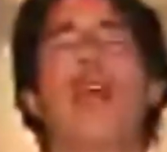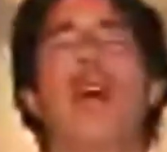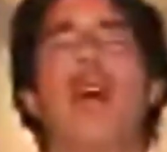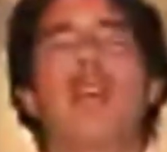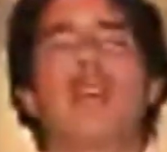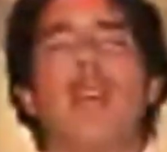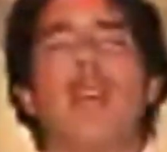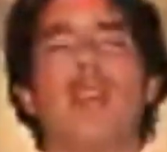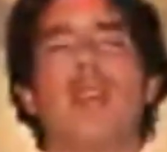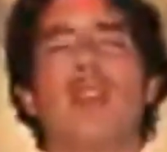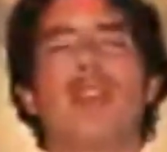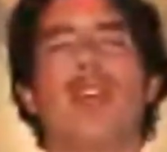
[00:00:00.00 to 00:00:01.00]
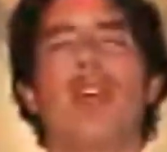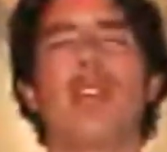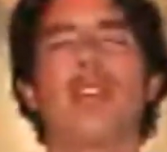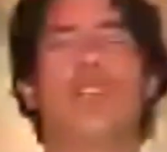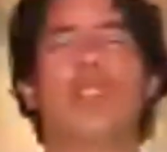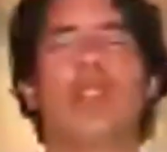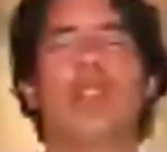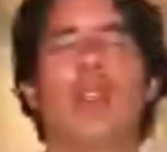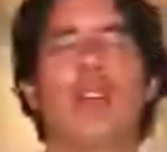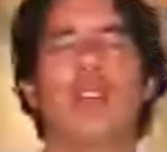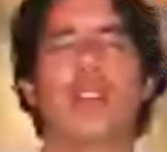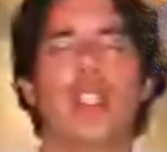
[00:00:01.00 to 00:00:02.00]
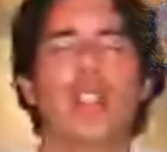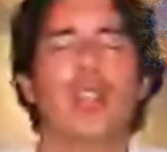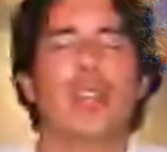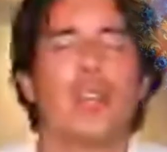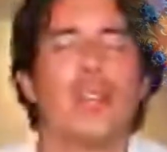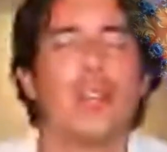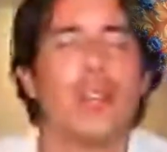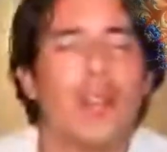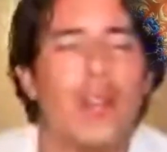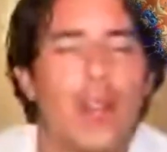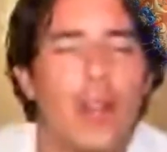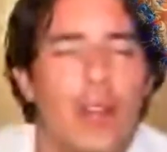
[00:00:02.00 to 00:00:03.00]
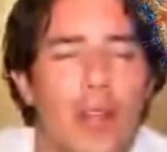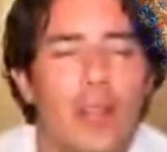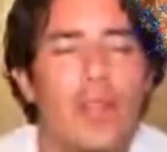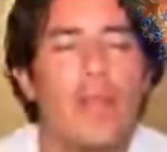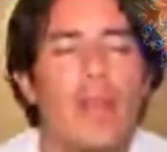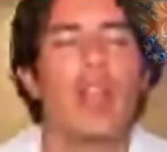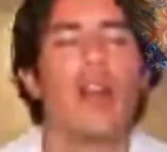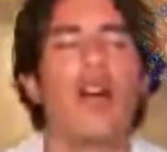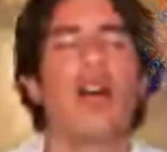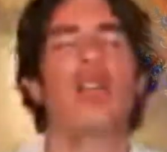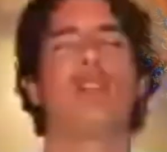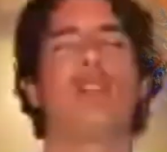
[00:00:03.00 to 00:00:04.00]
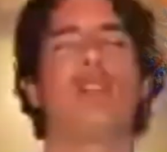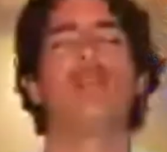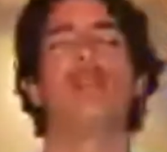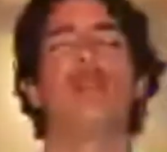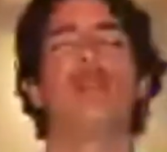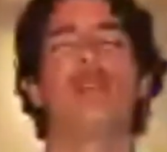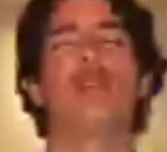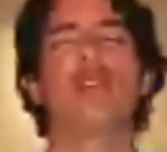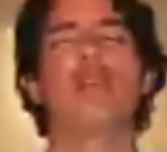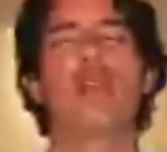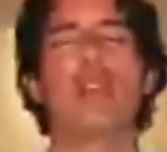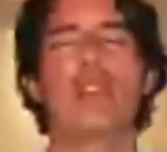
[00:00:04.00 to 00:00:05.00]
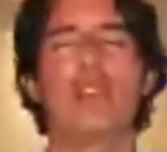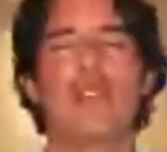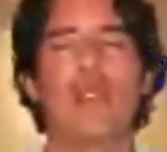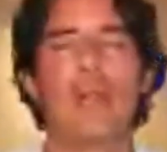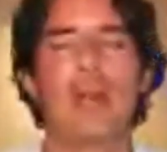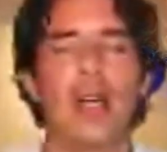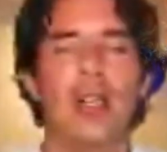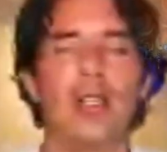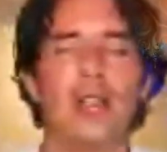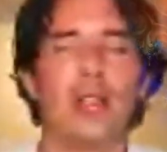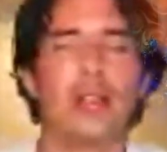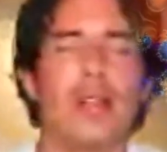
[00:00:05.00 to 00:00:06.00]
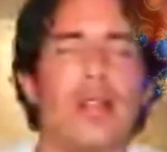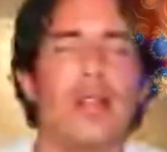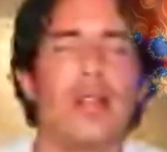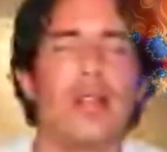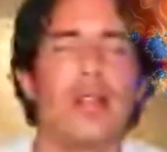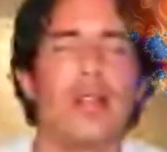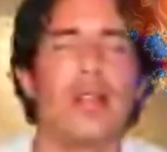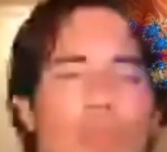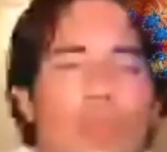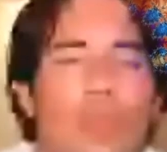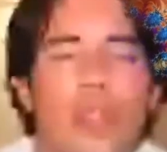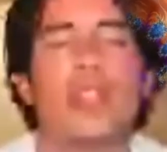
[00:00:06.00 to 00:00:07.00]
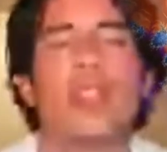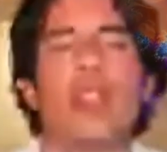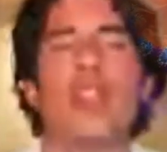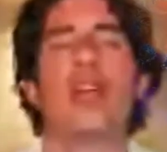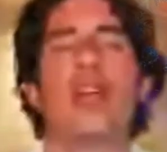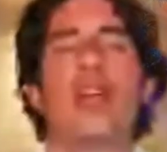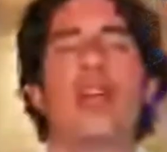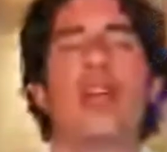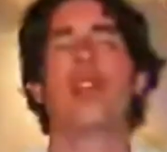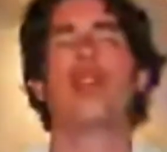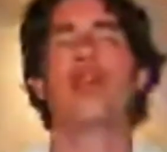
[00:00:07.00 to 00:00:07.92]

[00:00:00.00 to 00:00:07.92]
hands, I discharge the energy of my heart towards the rest of the body, towards the earth.